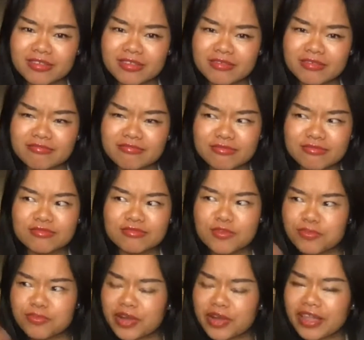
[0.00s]
we
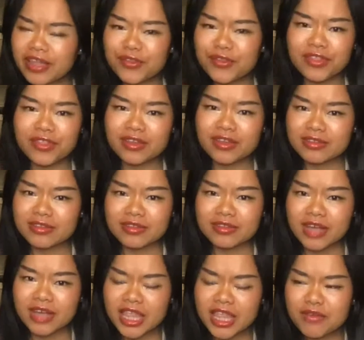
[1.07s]
breathe, I
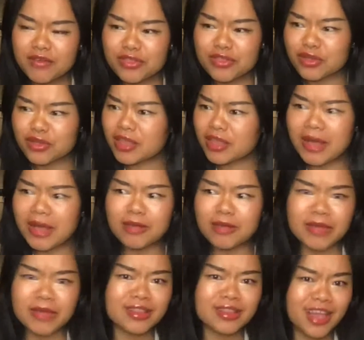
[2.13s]
never thought about my
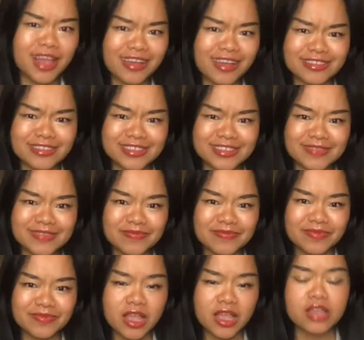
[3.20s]
lungs.
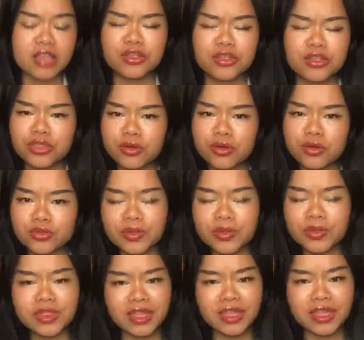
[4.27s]
The thoughts we
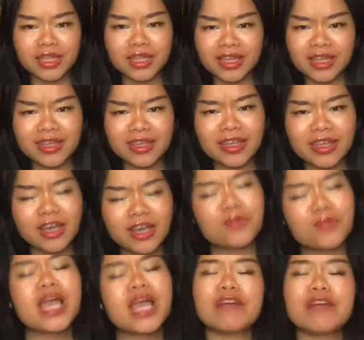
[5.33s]
think, we have
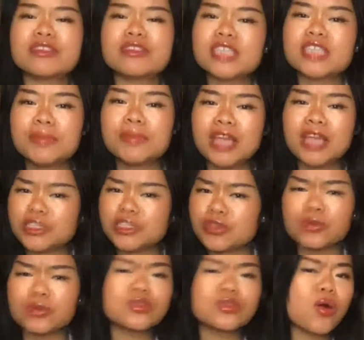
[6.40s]
subtle thoughts
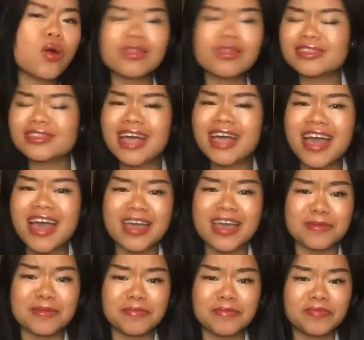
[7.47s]
all the time.
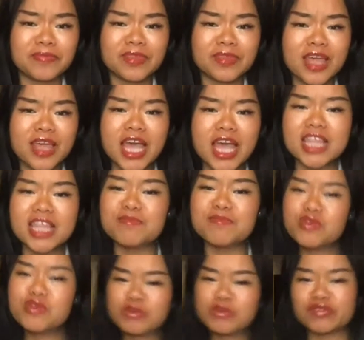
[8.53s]
The
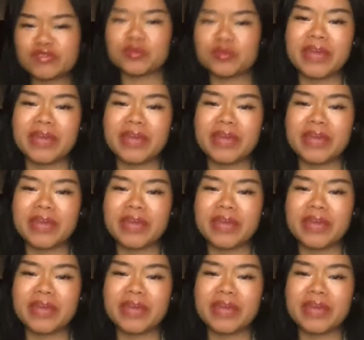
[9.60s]
moves we make, we're